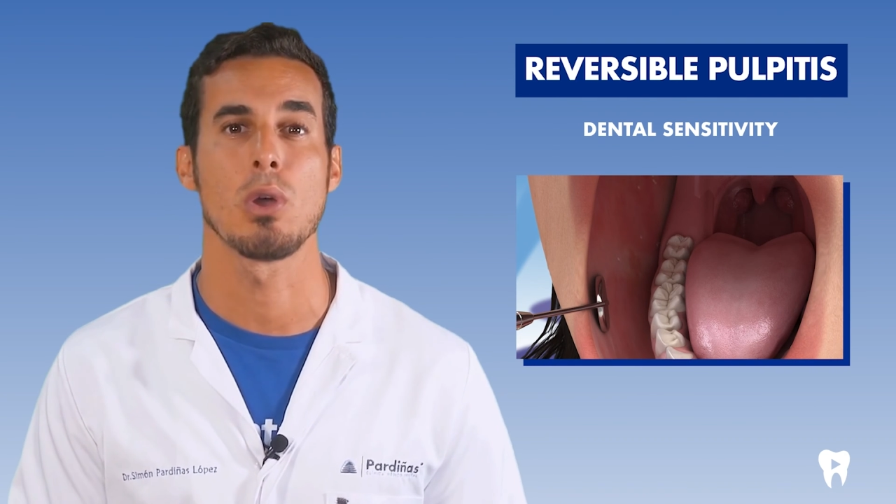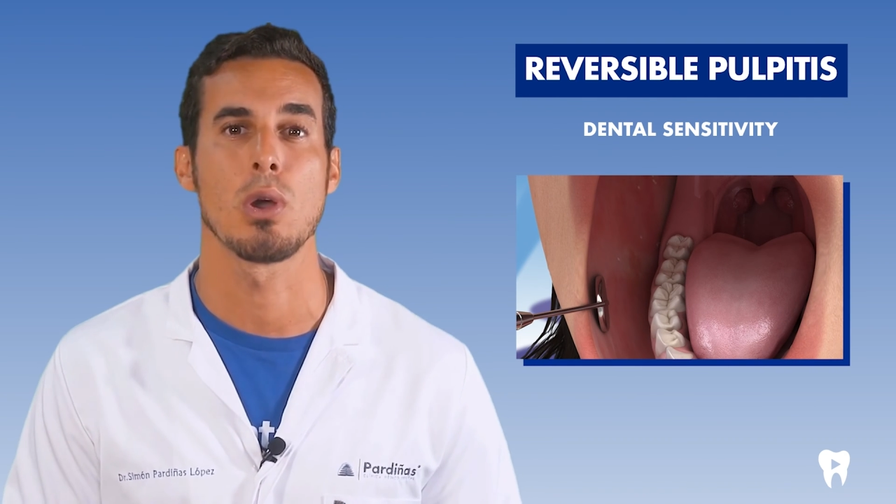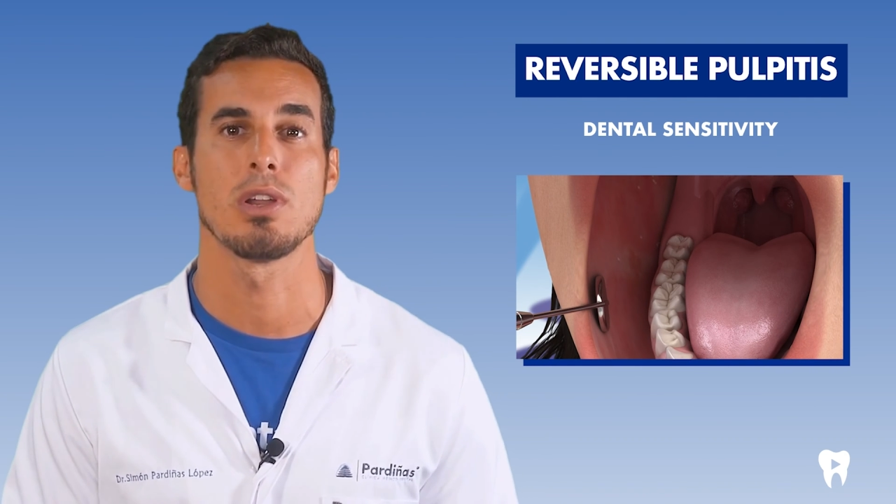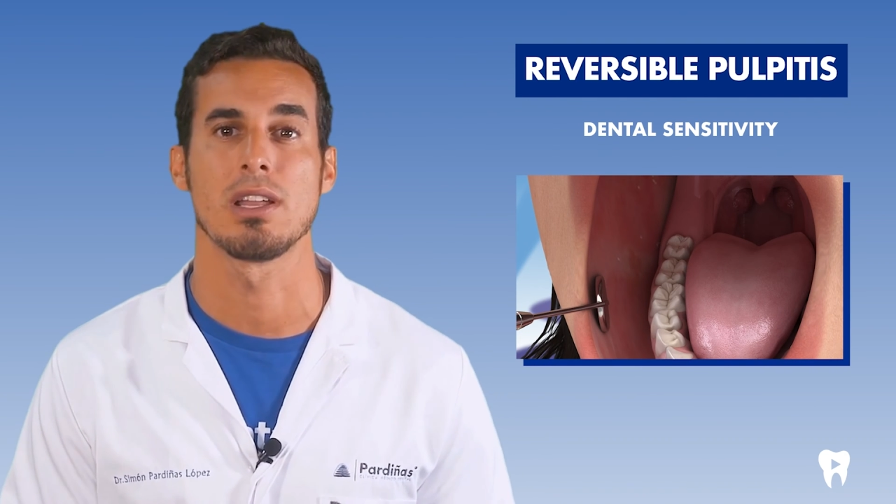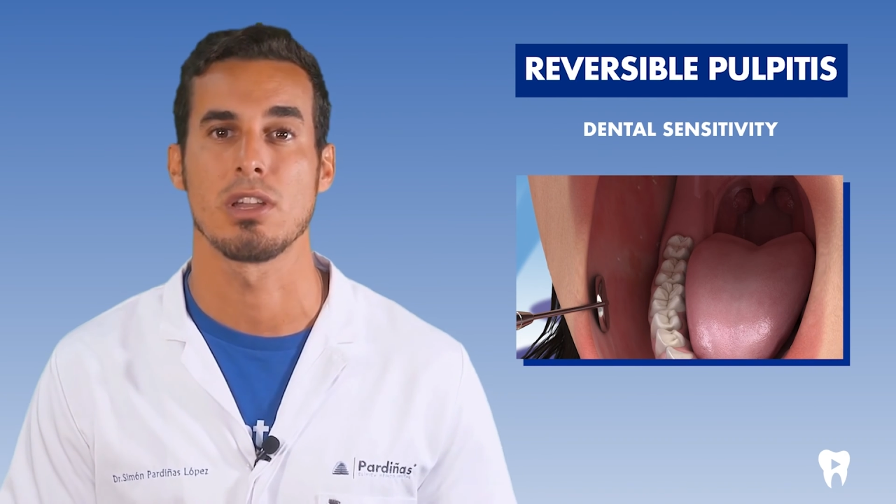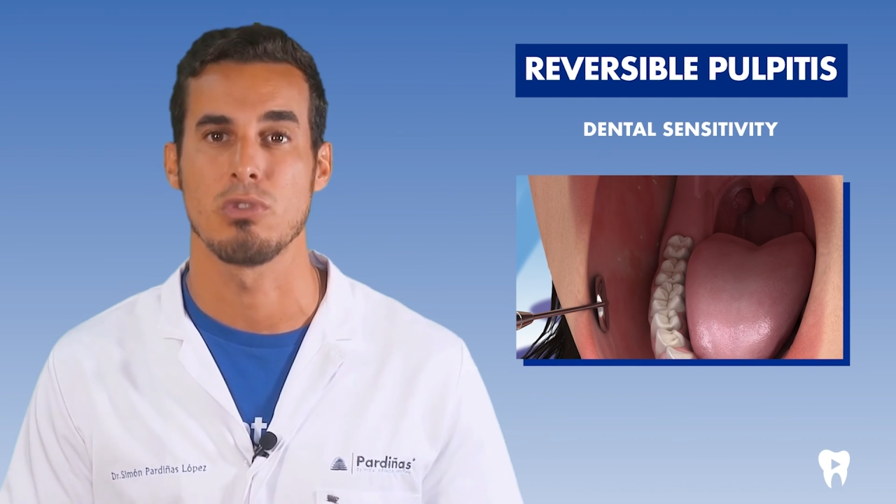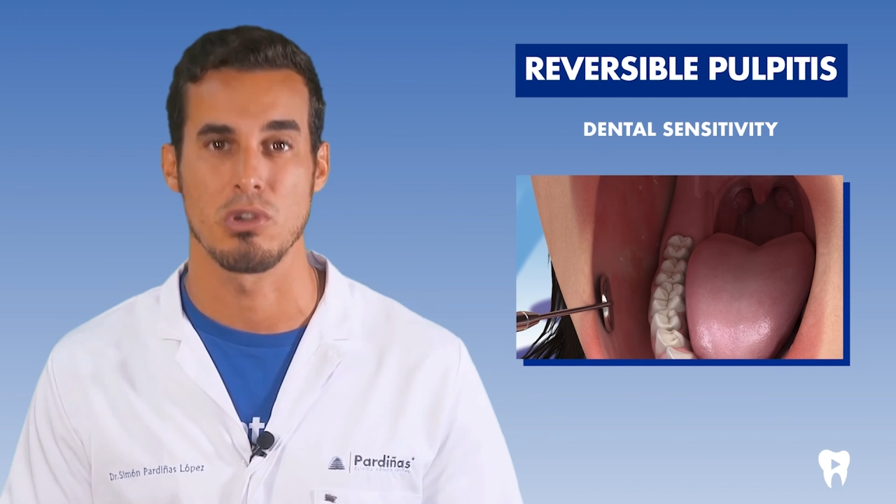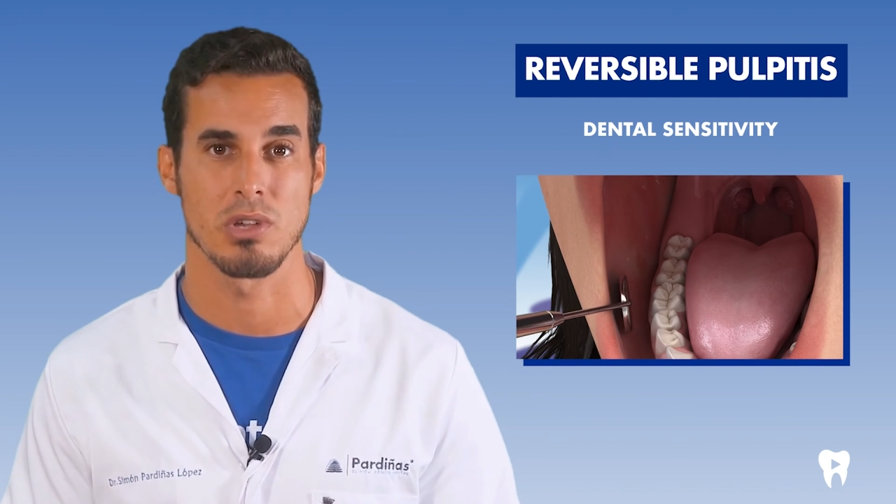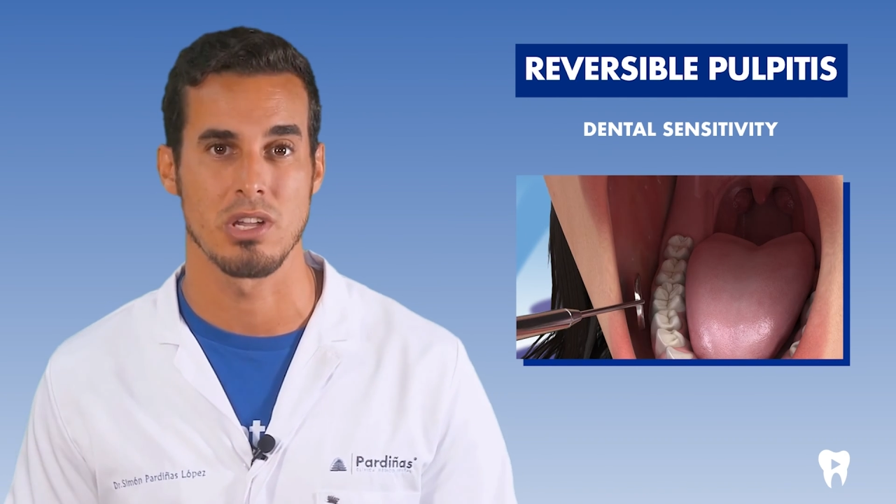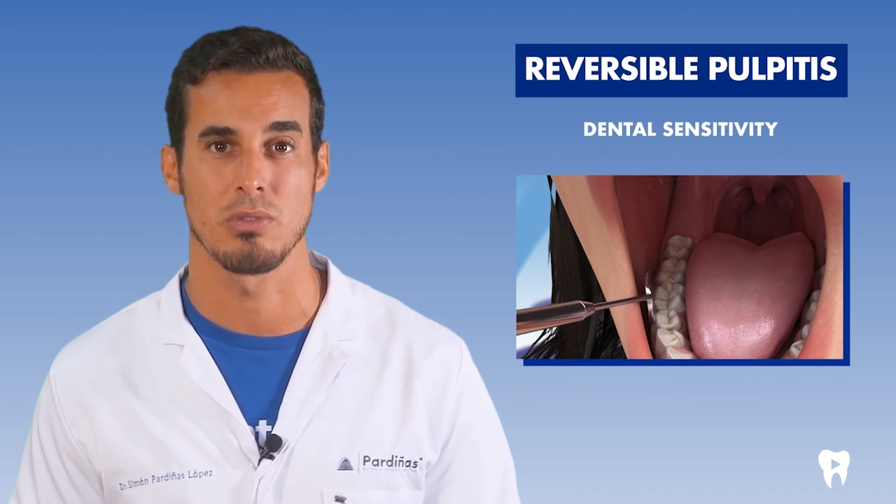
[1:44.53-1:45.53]
causes of
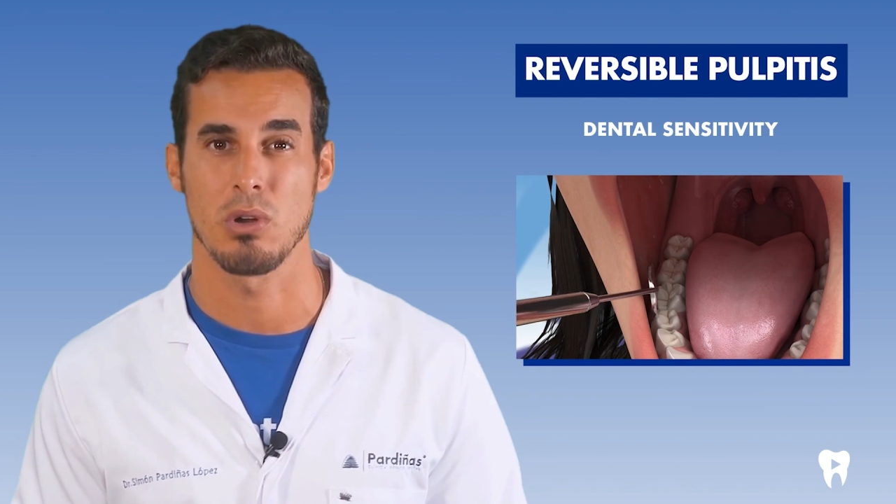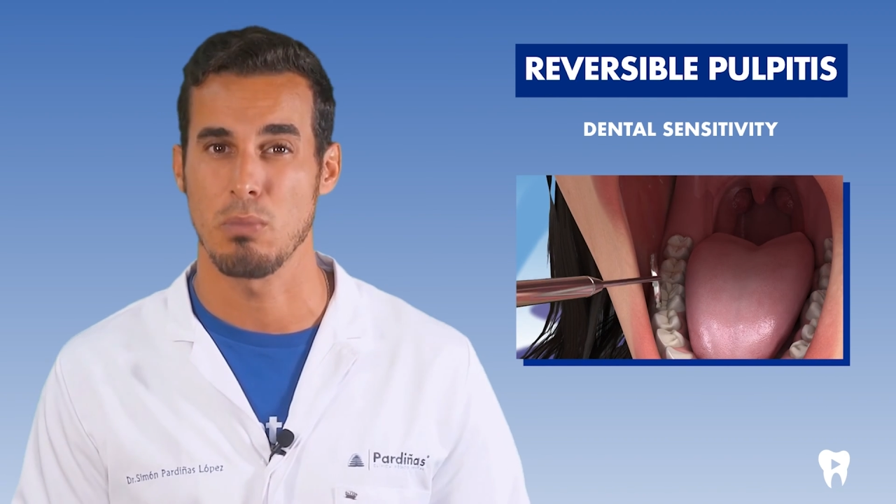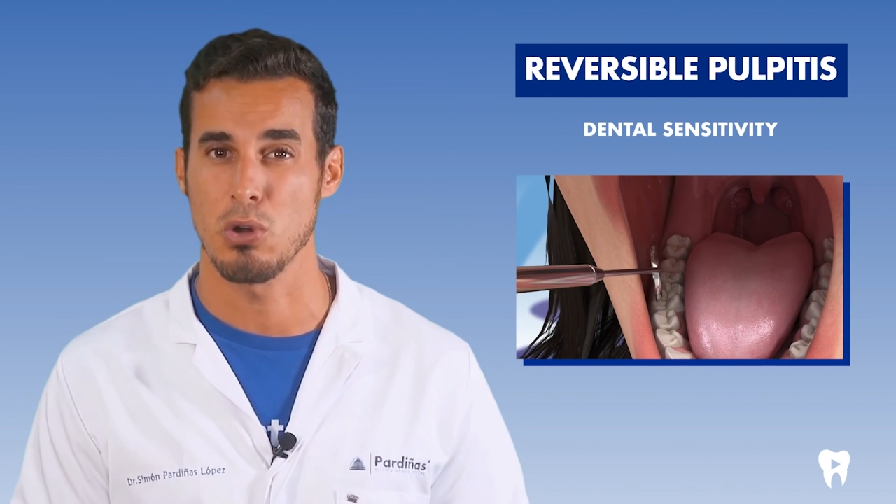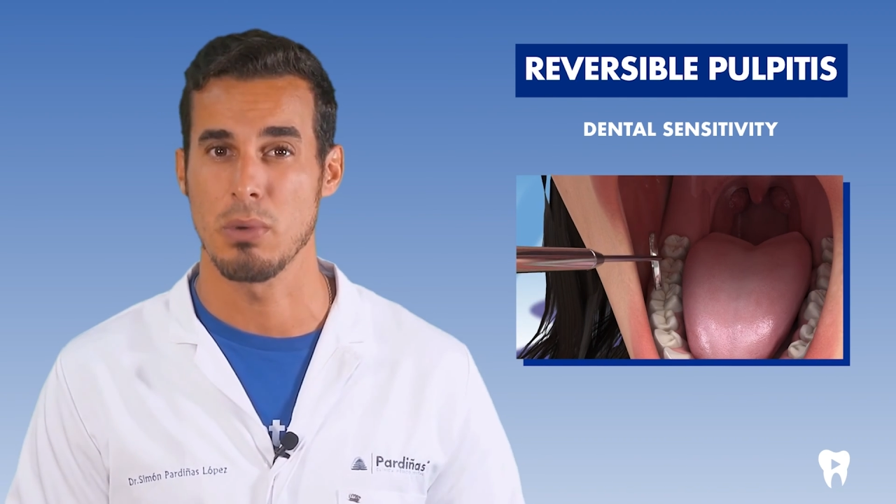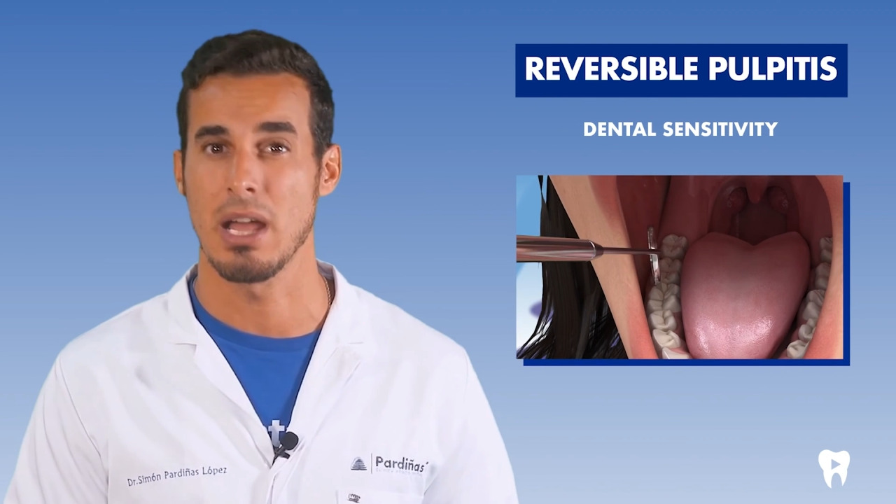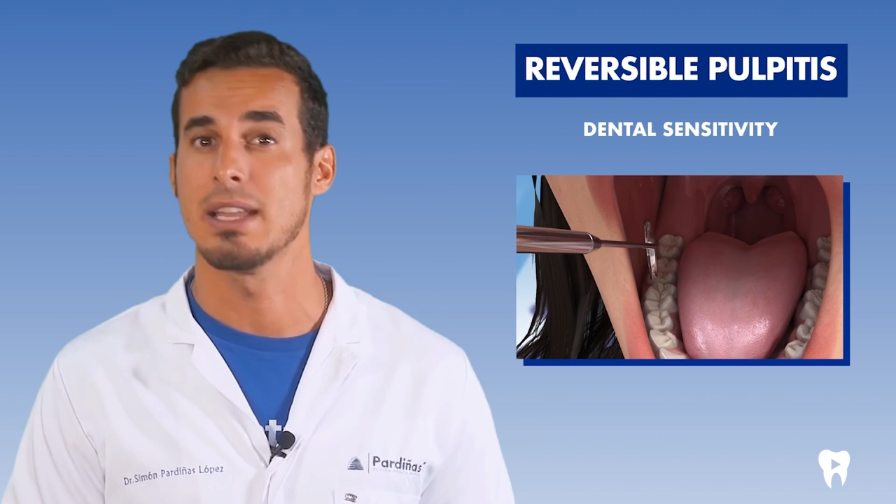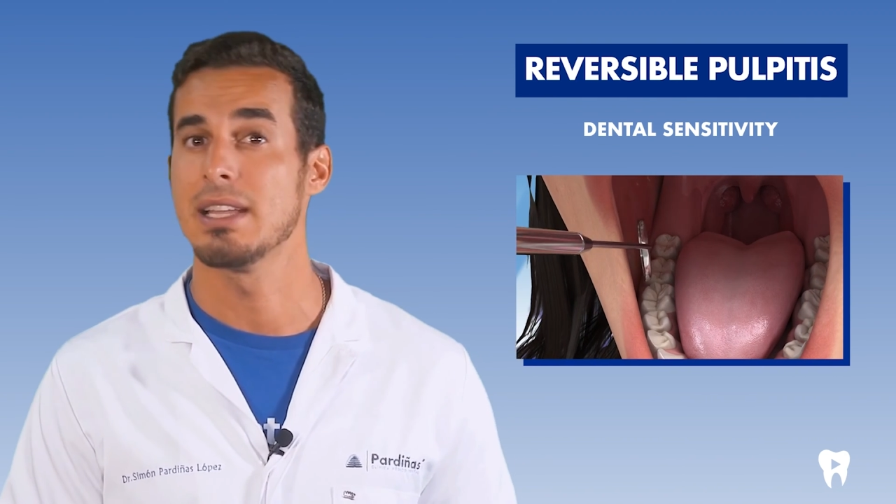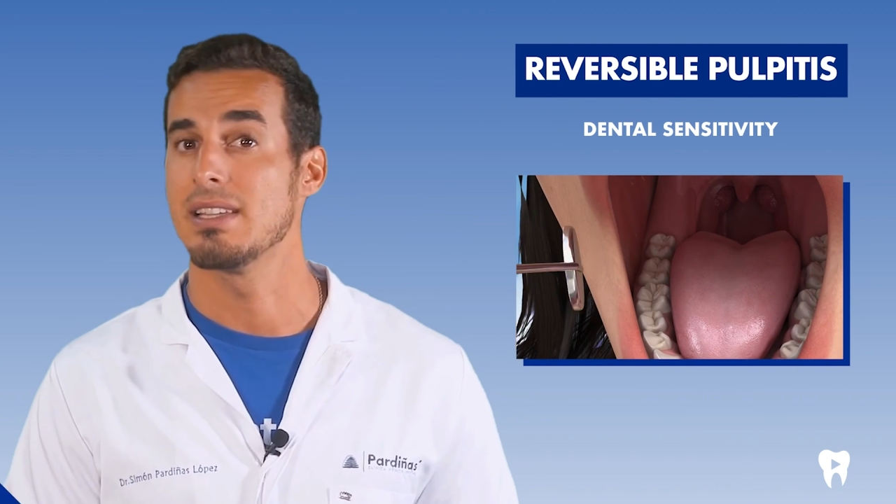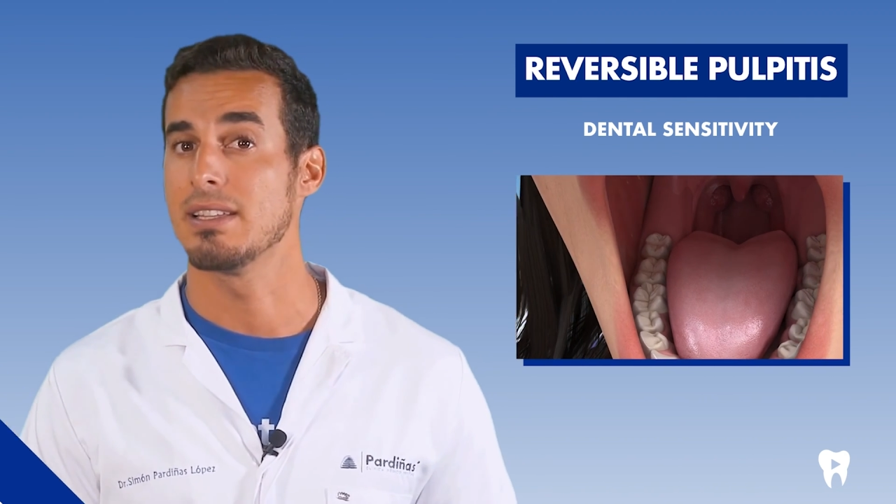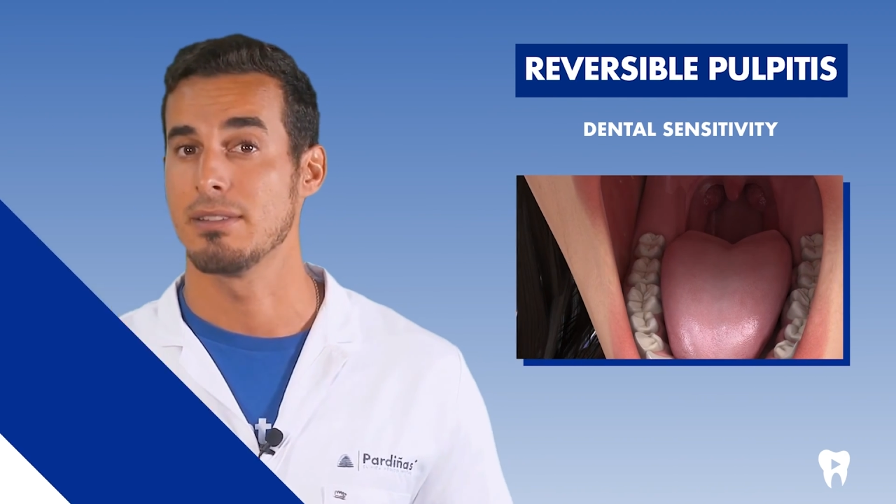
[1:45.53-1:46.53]
reversible pulpitis.